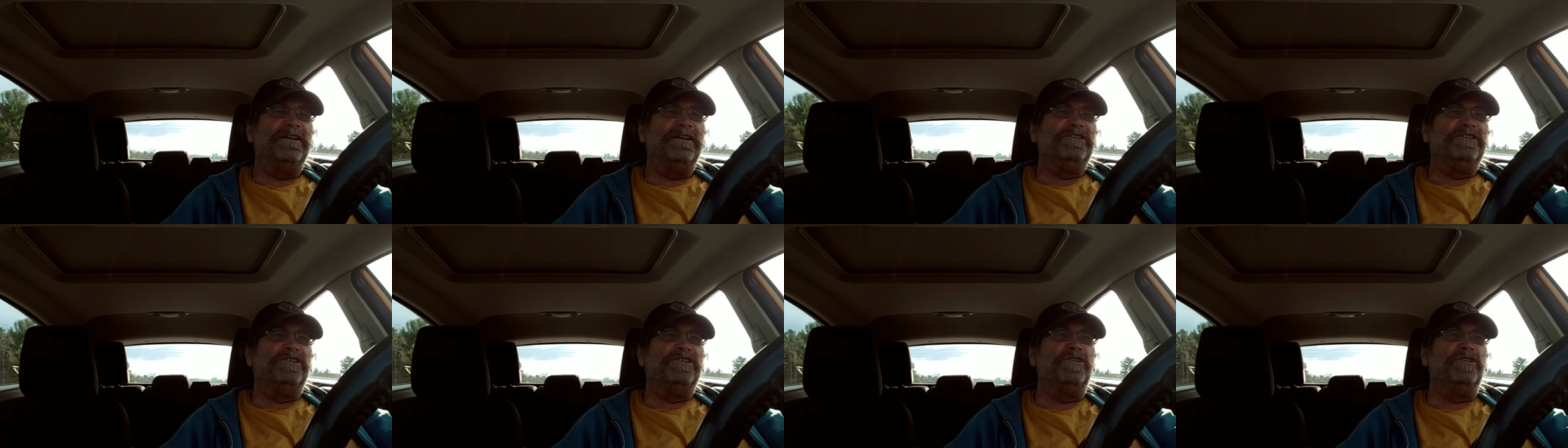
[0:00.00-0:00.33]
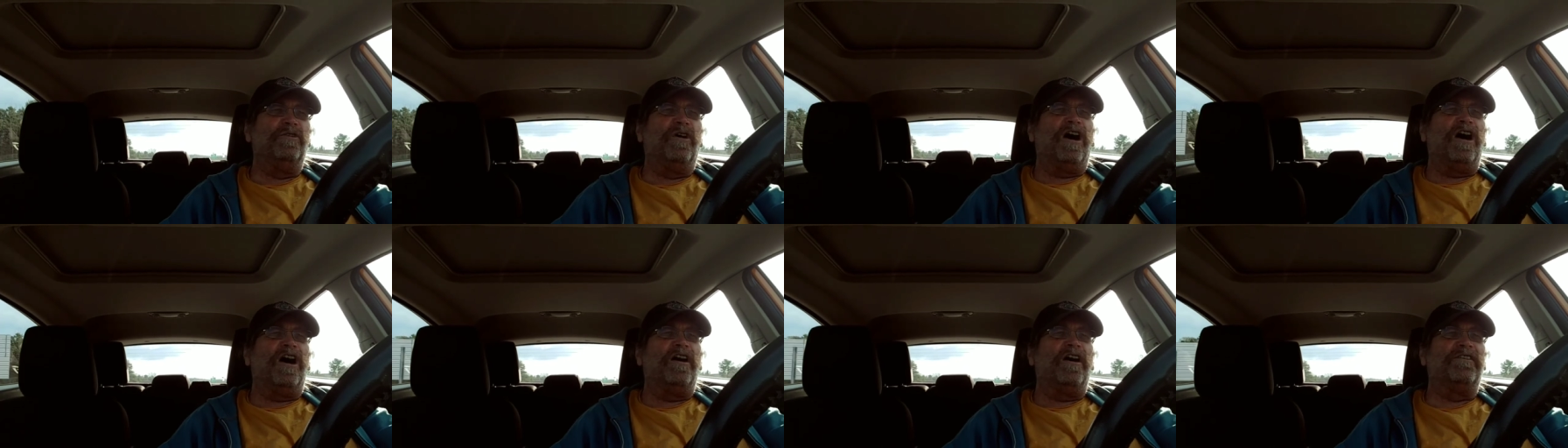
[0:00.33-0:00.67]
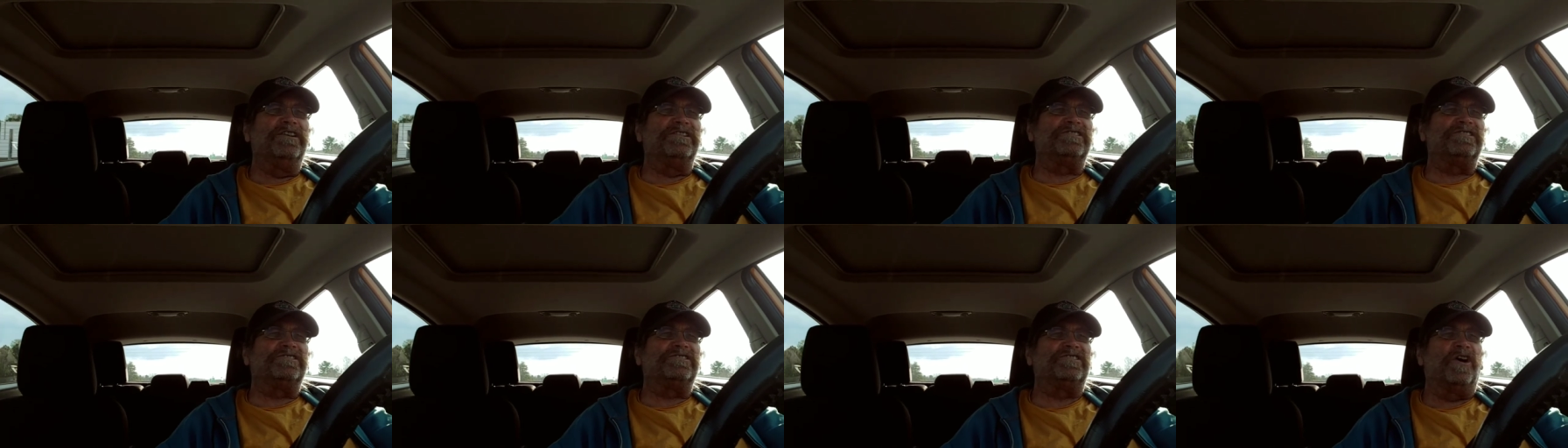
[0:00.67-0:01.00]
do all
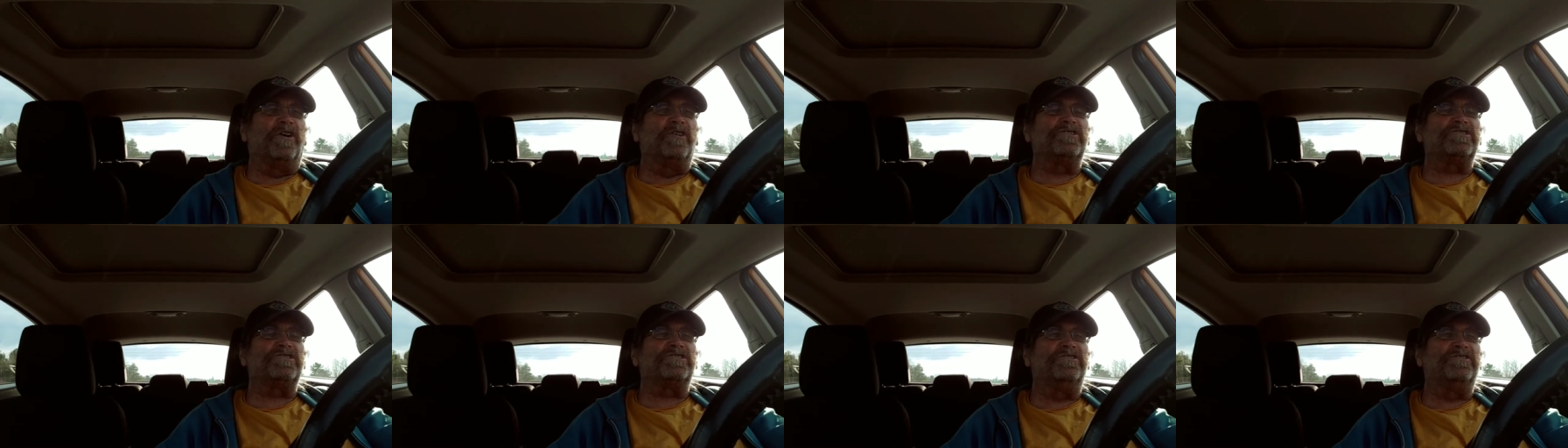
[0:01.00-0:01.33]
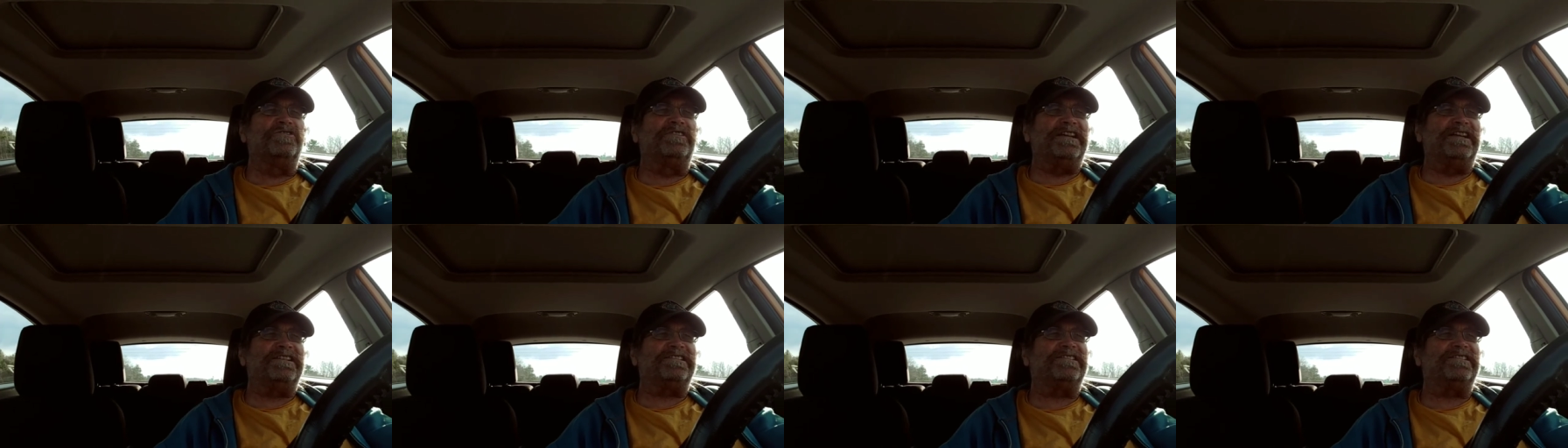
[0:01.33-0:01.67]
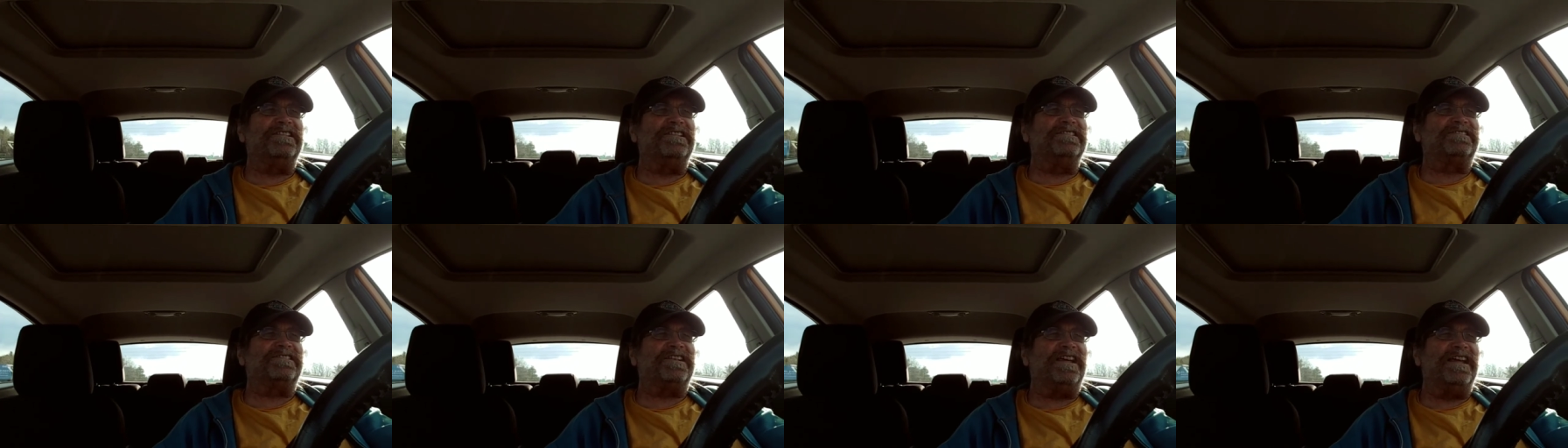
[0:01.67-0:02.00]
this social
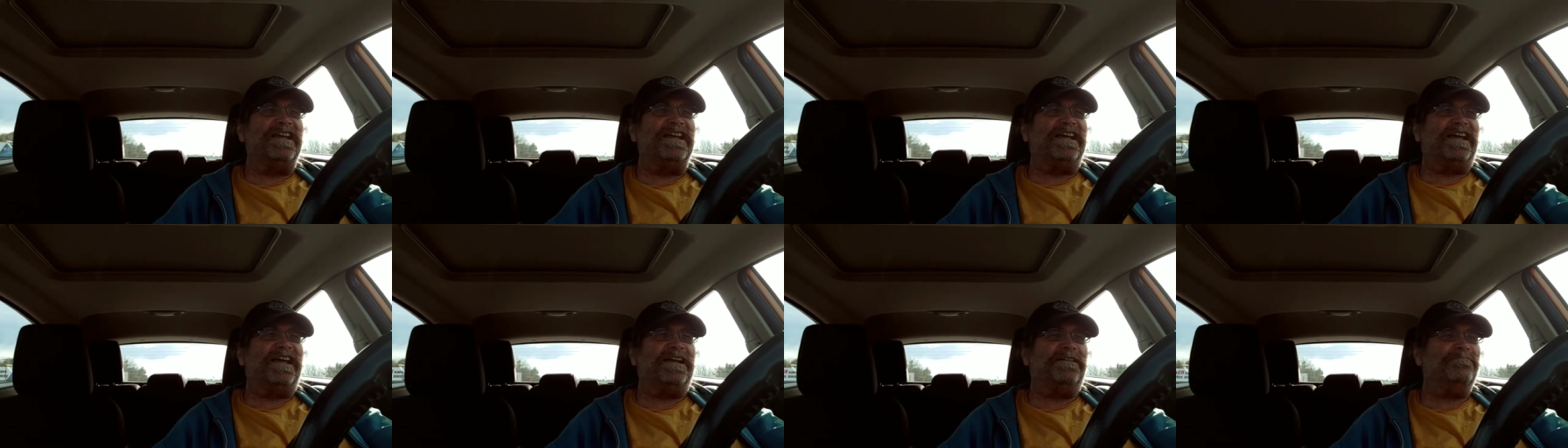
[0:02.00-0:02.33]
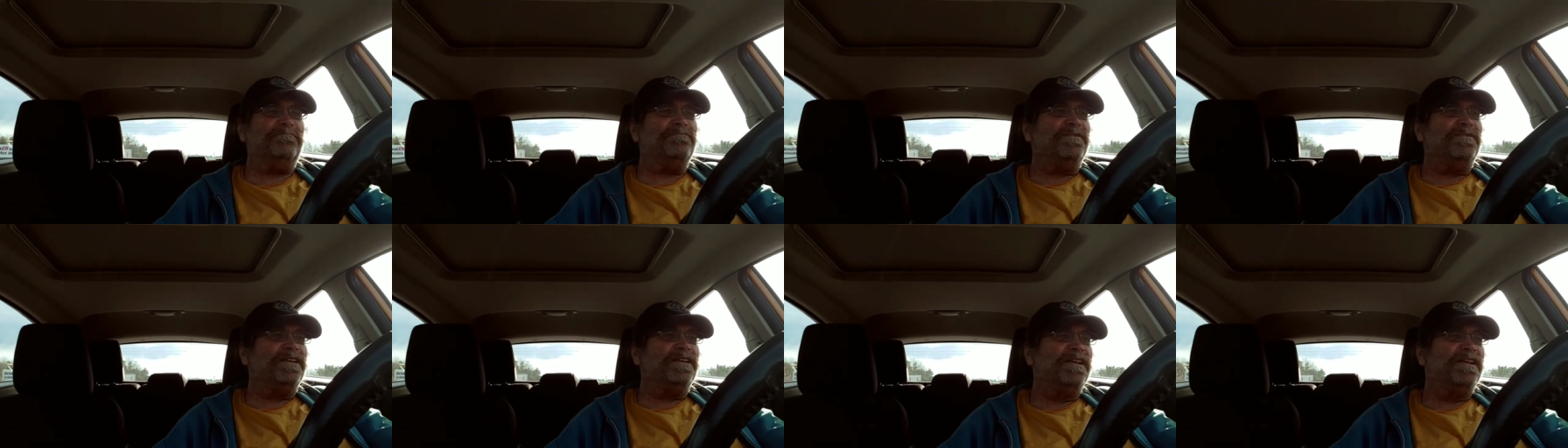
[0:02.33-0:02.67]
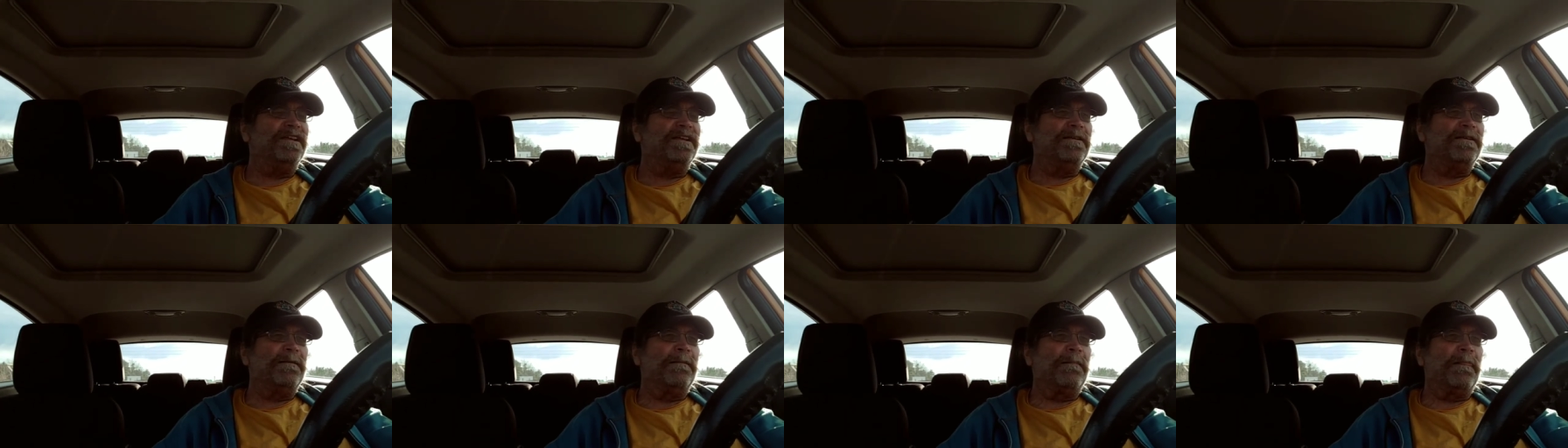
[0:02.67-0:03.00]
distancing
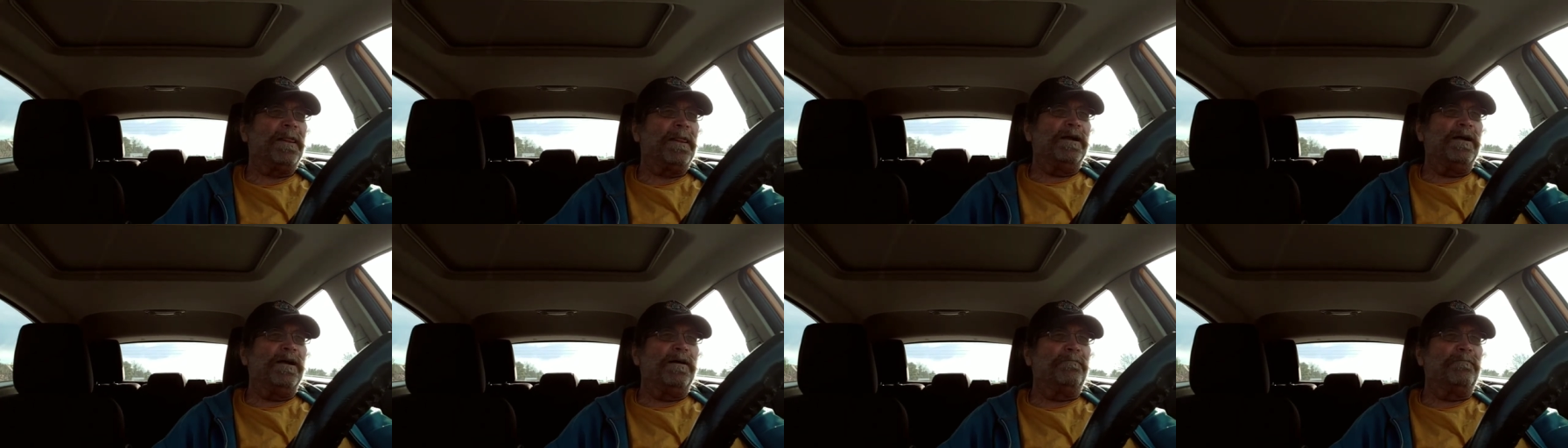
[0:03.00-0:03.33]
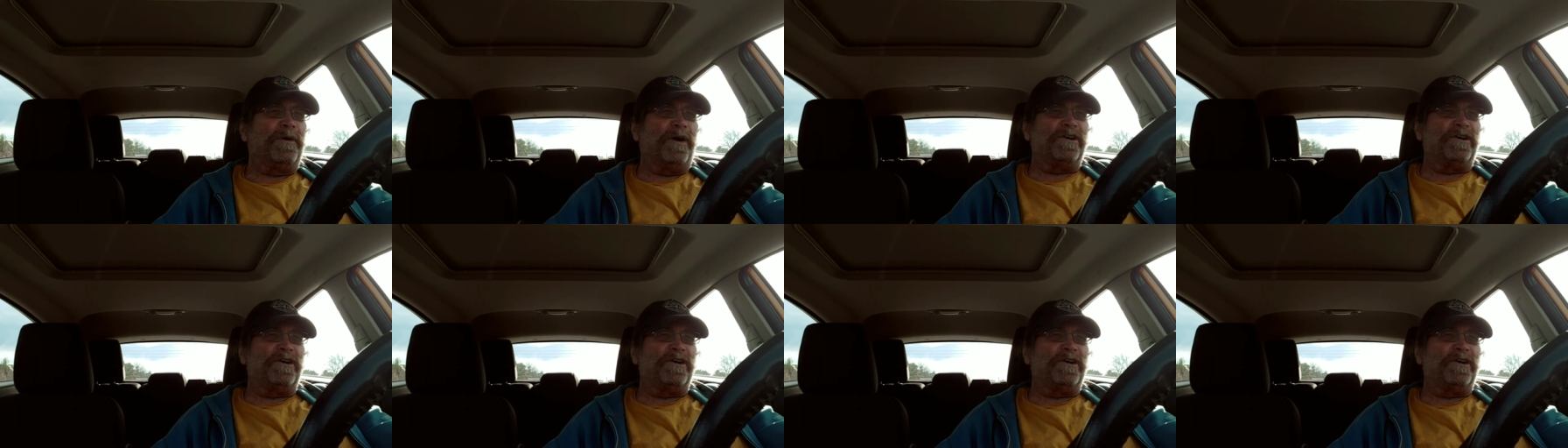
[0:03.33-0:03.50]
and